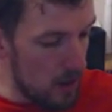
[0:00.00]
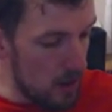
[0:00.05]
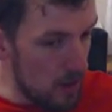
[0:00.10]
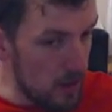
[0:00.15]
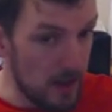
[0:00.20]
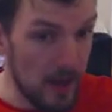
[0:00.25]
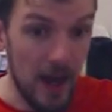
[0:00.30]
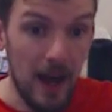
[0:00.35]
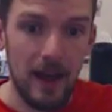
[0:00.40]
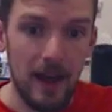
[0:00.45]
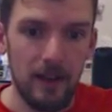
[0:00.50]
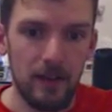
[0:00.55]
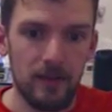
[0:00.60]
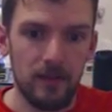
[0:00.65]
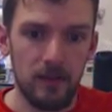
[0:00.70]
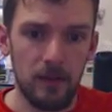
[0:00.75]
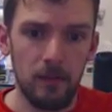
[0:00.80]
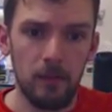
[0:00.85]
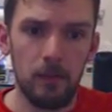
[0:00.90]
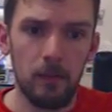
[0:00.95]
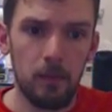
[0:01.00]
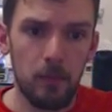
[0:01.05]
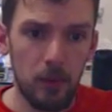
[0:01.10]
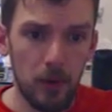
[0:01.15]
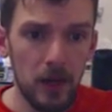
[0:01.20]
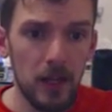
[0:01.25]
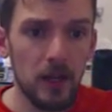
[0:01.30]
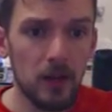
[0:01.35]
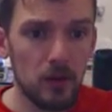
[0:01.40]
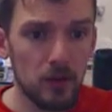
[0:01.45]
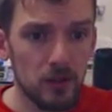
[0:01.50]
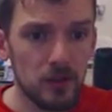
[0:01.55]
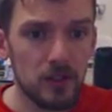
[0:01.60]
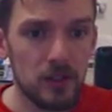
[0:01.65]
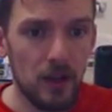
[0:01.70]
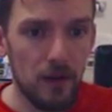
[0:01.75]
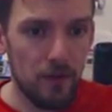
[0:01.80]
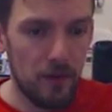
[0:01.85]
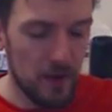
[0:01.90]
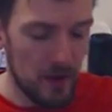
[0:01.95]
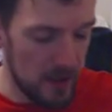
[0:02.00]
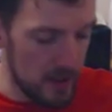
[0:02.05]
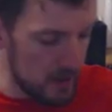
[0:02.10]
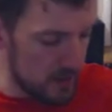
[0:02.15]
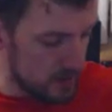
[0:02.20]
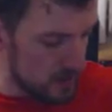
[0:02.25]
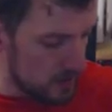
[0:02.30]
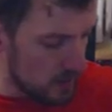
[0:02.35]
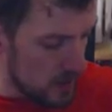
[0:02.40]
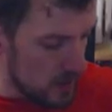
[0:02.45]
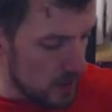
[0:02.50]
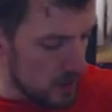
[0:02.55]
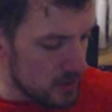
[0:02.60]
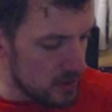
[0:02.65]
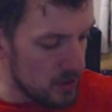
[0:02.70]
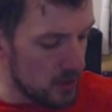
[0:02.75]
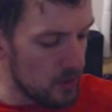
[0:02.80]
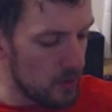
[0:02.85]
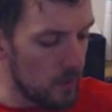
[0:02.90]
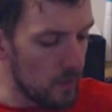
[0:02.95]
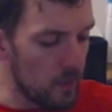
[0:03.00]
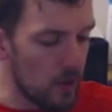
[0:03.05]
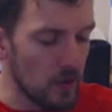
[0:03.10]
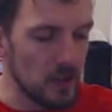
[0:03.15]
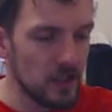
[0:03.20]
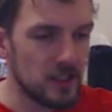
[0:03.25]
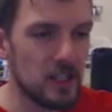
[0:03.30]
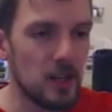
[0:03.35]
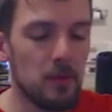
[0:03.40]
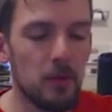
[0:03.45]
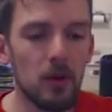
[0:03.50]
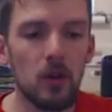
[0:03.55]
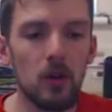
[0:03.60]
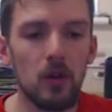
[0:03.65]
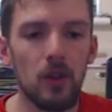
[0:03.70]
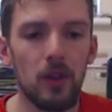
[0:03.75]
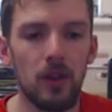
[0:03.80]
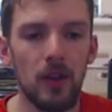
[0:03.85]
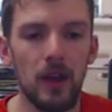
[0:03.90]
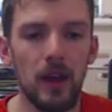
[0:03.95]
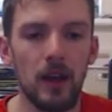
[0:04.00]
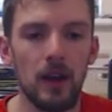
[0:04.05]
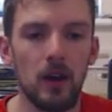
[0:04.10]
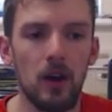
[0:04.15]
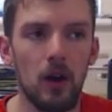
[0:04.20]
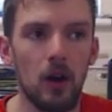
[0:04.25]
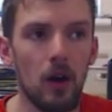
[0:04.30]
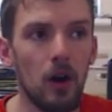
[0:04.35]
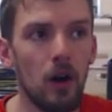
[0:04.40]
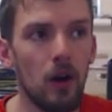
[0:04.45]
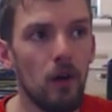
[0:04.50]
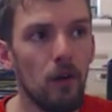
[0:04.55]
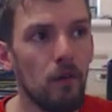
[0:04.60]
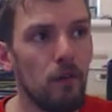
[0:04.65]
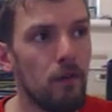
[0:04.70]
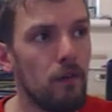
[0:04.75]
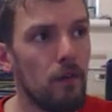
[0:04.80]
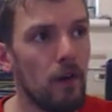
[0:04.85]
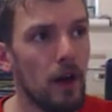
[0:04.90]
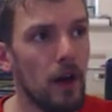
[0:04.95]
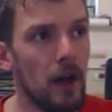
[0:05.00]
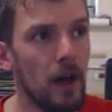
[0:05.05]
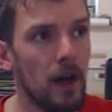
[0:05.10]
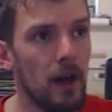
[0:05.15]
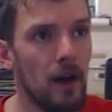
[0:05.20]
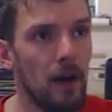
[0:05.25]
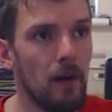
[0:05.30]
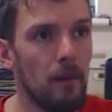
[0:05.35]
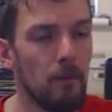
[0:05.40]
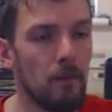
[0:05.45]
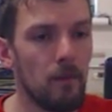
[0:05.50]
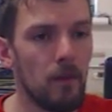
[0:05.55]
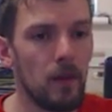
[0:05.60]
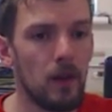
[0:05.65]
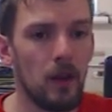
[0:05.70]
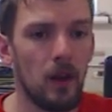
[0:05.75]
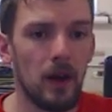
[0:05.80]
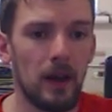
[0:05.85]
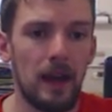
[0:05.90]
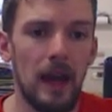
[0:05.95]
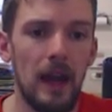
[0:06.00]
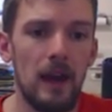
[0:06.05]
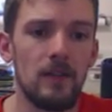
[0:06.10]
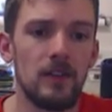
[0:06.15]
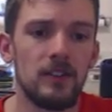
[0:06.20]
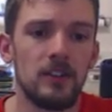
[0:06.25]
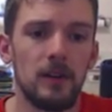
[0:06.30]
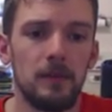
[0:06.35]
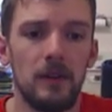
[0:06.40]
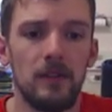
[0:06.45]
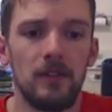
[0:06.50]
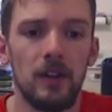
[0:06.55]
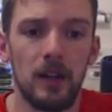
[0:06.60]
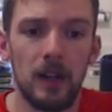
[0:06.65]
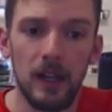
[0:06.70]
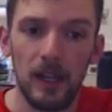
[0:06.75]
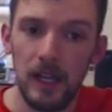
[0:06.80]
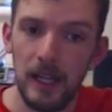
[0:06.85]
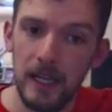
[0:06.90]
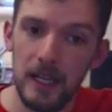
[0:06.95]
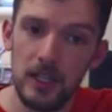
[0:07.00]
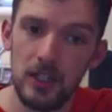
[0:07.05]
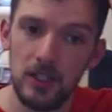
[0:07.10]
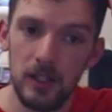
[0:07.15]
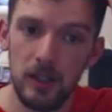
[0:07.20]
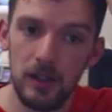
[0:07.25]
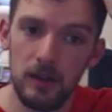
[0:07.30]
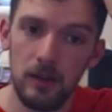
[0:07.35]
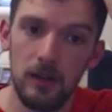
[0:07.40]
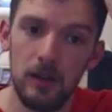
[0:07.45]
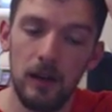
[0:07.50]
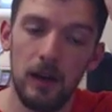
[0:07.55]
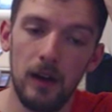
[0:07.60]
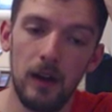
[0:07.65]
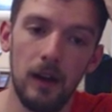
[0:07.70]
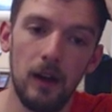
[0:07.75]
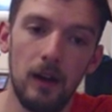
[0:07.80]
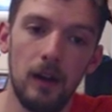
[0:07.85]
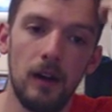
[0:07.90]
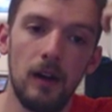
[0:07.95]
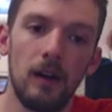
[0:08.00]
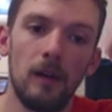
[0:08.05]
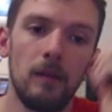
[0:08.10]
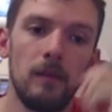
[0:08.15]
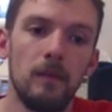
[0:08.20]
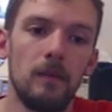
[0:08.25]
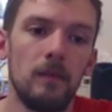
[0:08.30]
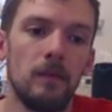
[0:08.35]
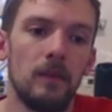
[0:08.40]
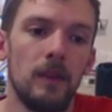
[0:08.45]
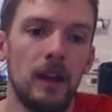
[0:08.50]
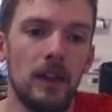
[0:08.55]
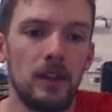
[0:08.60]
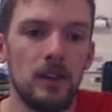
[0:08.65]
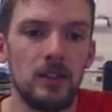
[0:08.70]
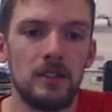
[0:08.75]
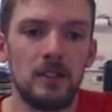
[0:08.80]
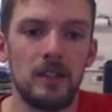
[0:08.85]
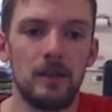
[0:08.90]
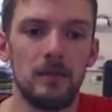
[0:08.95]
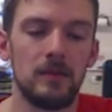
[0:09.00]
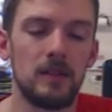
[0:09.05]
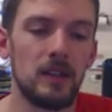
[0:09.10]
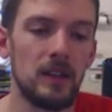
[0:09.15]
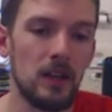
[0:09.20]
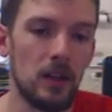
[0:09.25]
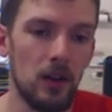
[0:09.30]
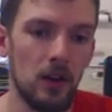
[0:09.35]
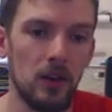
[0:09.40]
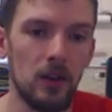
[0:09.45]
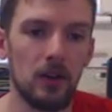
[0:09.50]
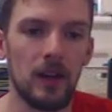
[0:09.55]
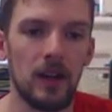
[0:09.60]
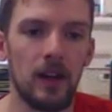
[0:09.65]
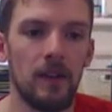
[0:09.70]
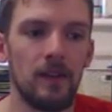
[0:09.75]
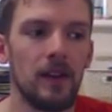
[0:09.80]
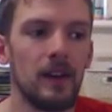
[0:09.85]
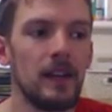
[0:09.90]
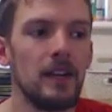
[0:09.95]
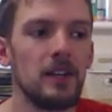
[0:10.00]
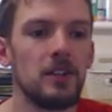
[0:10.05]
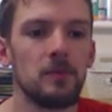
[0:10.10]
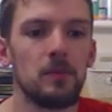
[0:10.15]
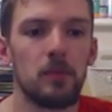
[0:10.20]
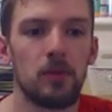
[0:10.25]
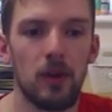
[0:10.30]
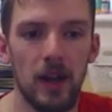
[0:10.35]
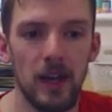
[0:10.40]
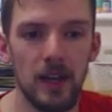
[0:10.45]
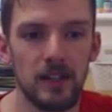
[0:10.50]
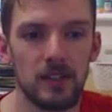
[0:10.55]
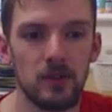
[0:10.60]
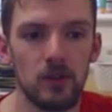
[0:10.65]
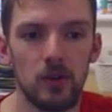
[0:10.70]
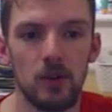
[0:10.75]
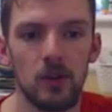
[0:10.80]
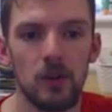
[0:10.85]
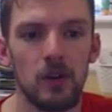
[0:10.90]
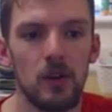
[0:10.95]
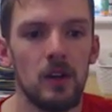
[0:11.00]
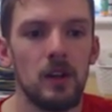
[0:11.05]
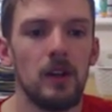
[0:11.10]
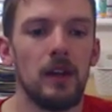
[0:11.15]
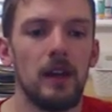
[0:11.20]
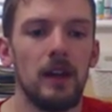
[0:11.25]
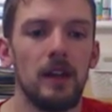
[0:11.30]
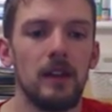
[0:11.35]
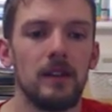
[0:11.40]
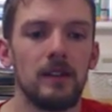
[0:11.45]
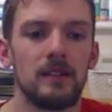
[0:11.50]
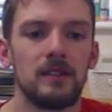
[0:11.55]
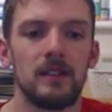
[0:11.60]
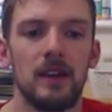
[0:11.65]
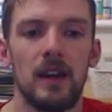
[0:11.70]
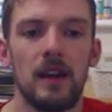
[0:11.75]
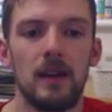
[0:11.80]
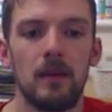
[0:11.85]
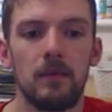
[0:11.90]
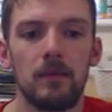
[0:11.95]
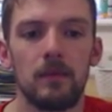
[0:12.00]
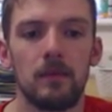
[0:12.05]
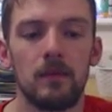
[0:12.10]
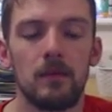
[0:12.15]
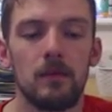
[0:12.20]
yeah, some pretty cool stuff for these. So we've got the typical thing of like every time they've done a Legion, then you seem to, you'll get like the Legion Praetor in the same